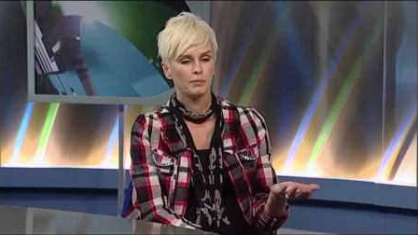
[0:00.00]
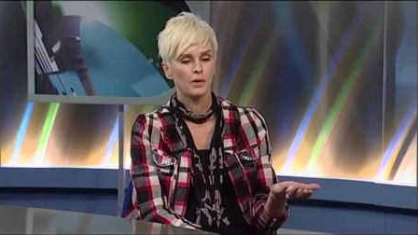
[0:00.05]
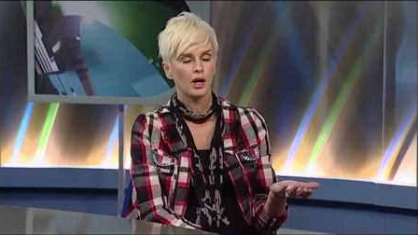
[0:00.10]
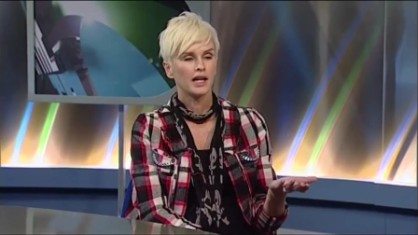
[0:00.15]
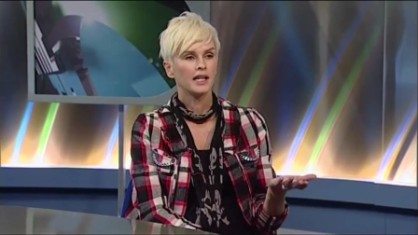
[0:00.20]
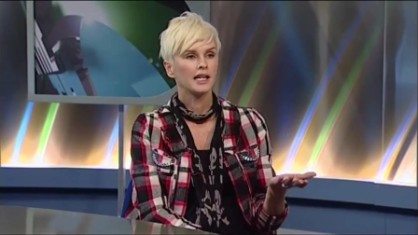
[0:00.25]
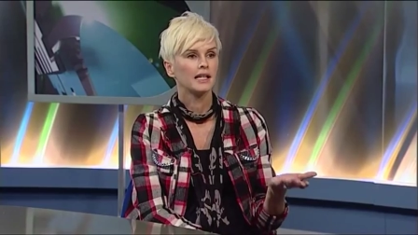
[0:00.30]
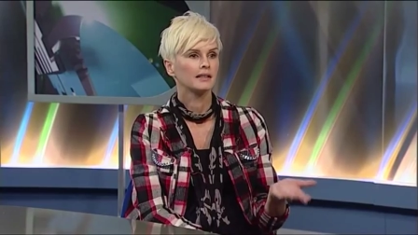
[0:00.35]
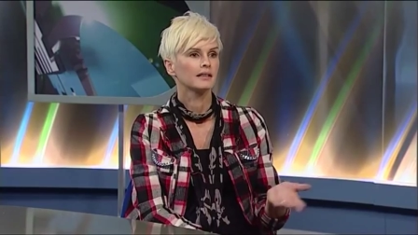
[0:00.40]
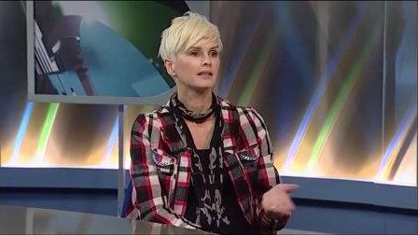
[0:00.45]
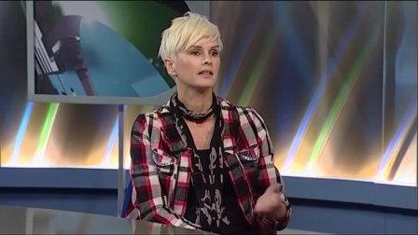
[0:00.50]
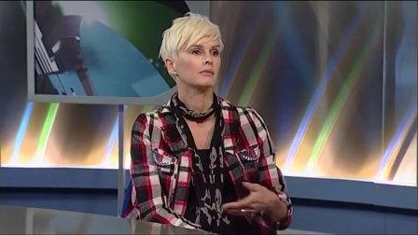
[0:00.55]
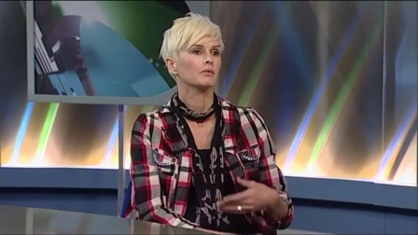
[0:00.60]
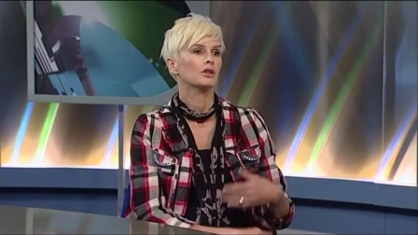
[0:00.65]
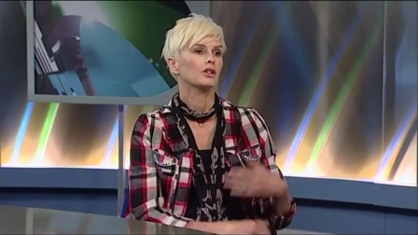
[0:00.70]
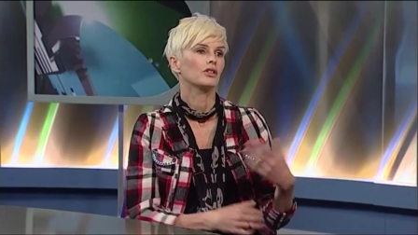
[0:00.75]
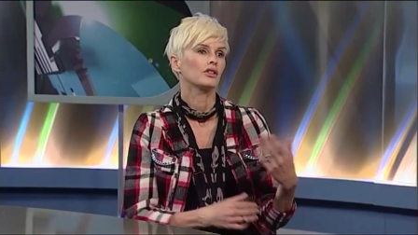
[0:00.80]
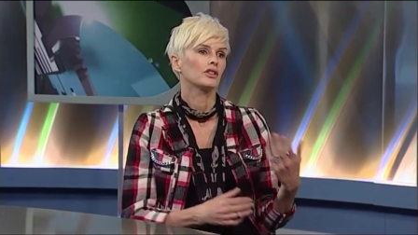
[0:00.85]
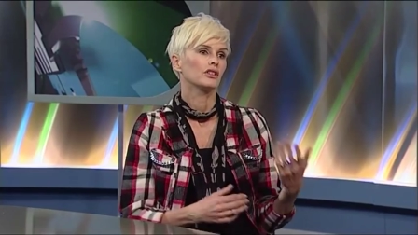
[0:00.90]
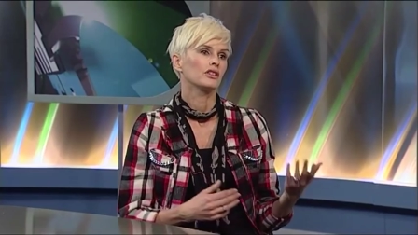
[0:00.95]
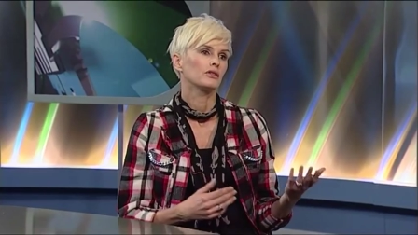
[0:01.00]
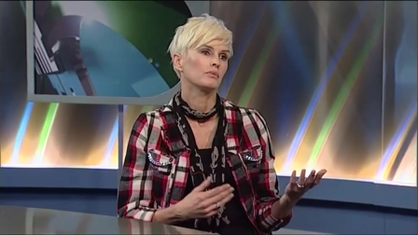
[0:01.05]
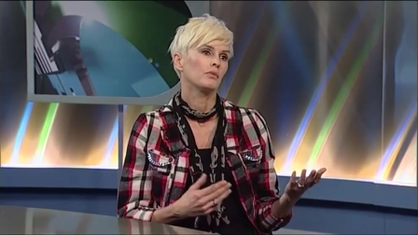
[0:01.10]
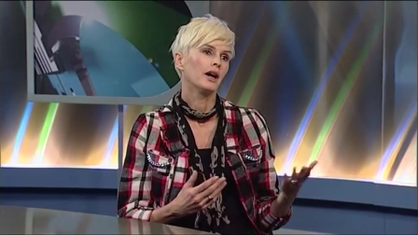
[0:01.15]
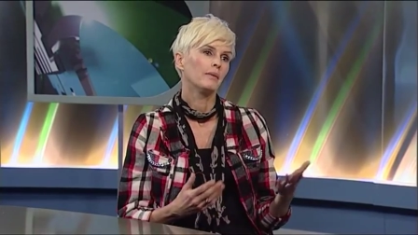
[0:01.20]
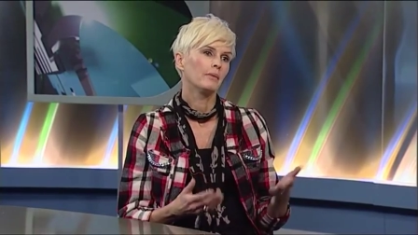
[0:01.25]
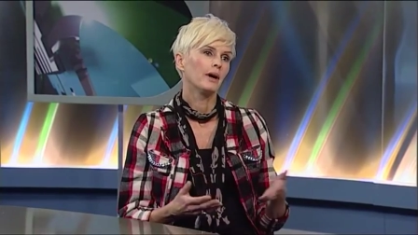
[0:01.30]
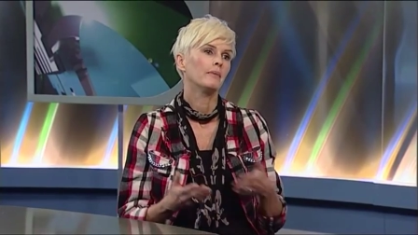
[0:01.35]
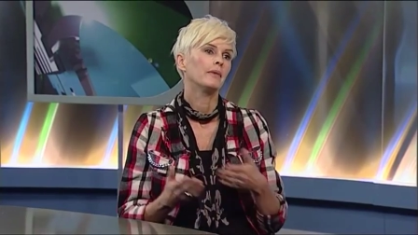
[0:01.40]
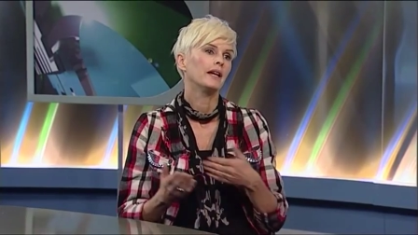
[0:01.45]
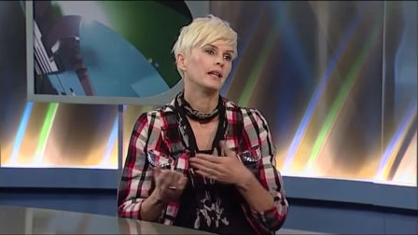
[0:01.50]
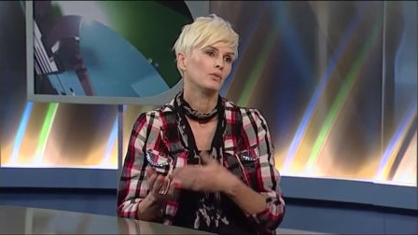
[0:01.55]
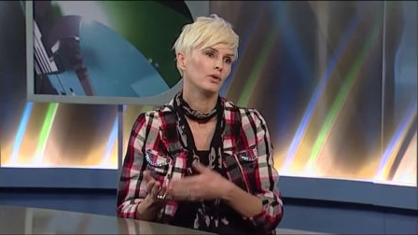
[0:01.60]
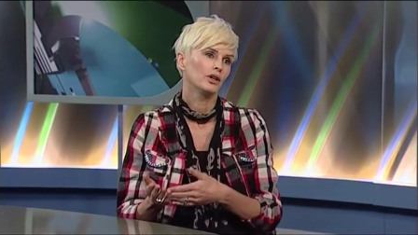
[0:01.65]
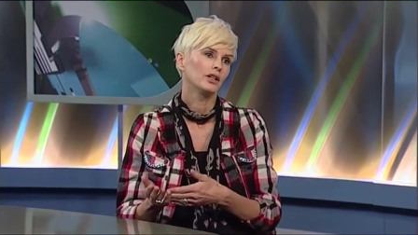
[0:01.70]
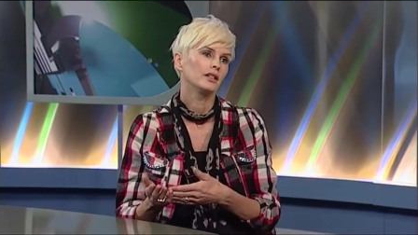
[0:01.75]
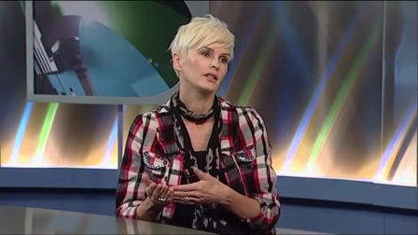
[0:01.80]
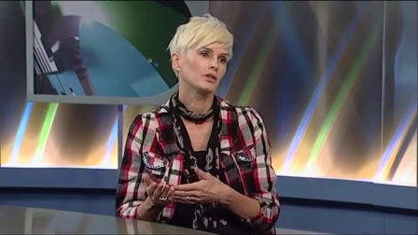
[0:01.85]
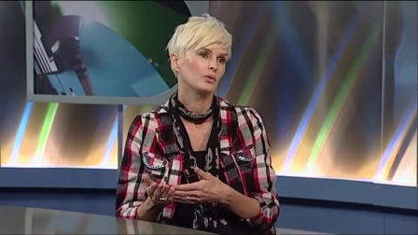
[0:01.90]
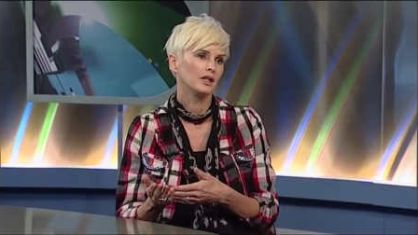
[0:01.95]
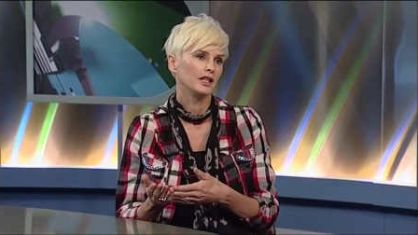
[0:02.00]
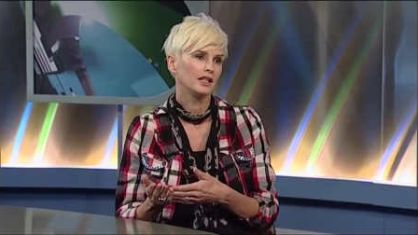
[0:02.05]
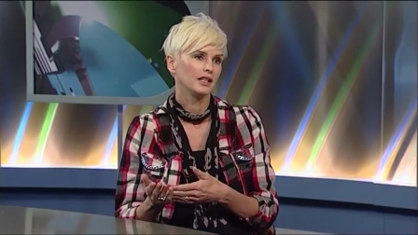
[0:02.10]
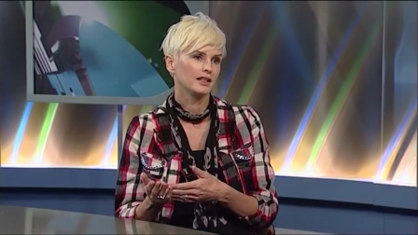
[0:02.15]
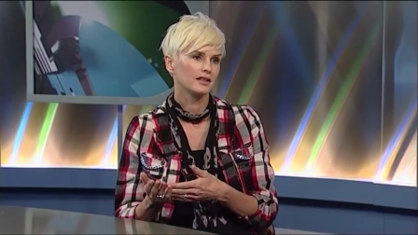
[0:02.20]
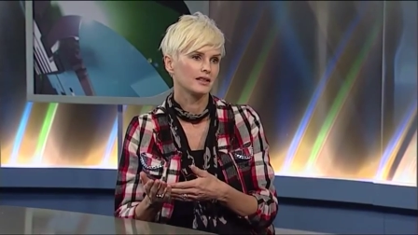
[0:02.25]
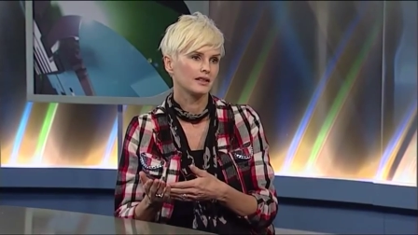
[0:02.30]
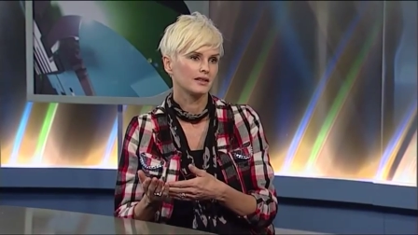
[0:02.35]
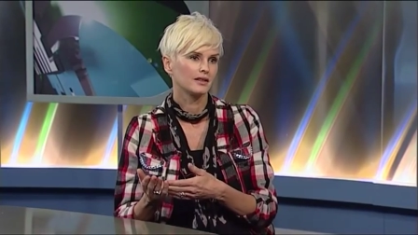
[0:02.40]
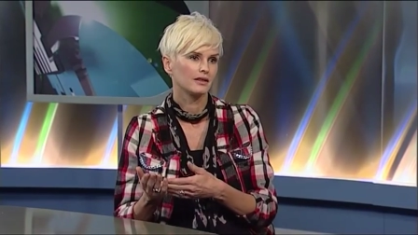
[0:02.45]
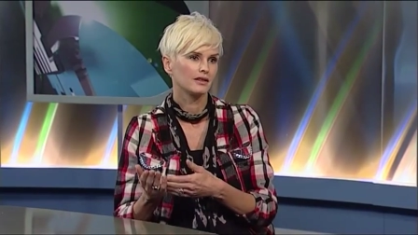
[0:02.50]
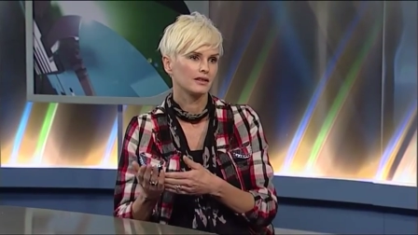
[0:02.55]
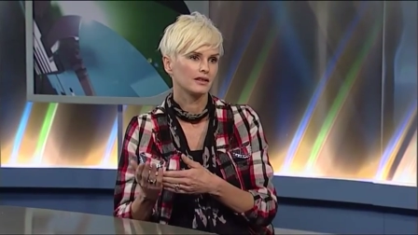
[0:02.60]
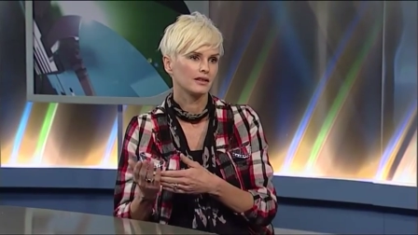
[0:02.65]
I entered it because my mum had won it 20 years